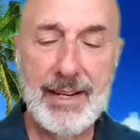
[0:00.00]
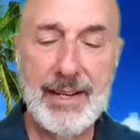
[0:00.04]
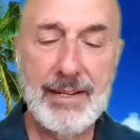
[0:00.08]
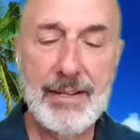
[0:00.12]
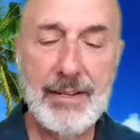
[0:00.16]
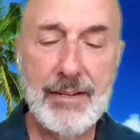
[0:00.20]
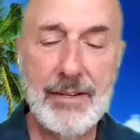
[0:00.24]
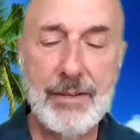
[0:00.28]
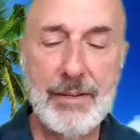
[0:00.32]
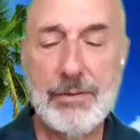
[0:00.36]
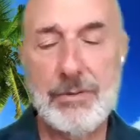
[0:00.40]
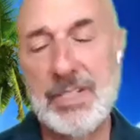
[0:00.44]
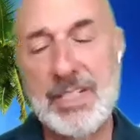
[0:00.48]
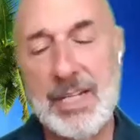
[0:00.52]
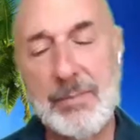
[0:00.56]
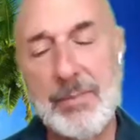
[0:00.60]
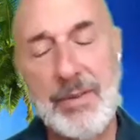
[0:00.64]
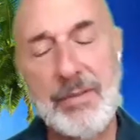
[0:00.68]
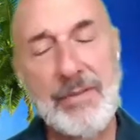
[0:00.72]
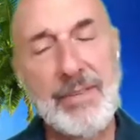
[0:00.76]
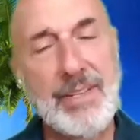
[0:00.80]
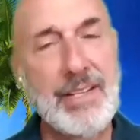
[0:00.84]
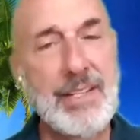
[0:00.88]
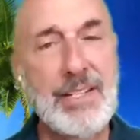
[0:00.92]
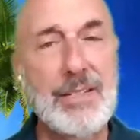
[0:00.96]
I know some
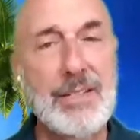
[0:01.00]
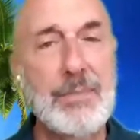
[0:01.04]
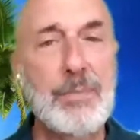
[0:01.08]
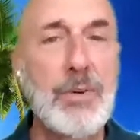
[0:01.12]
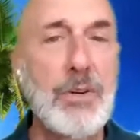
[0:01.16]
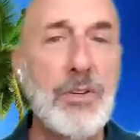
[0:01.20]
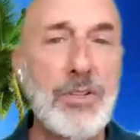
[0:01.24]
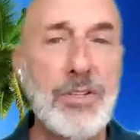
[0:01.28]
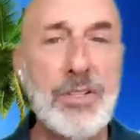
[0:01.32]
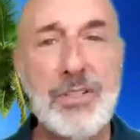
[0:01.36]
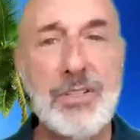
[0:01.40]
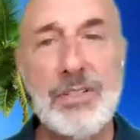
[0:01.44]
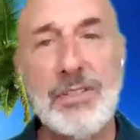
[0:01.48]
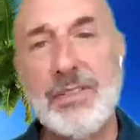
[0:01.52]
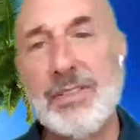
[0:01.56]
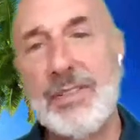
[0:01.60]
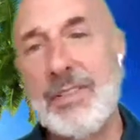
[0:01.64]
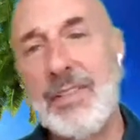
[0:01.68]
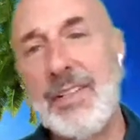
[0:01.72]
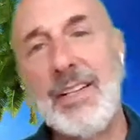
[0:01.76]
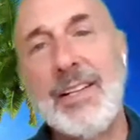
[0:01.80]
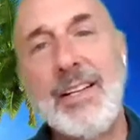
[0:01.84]
of it is personal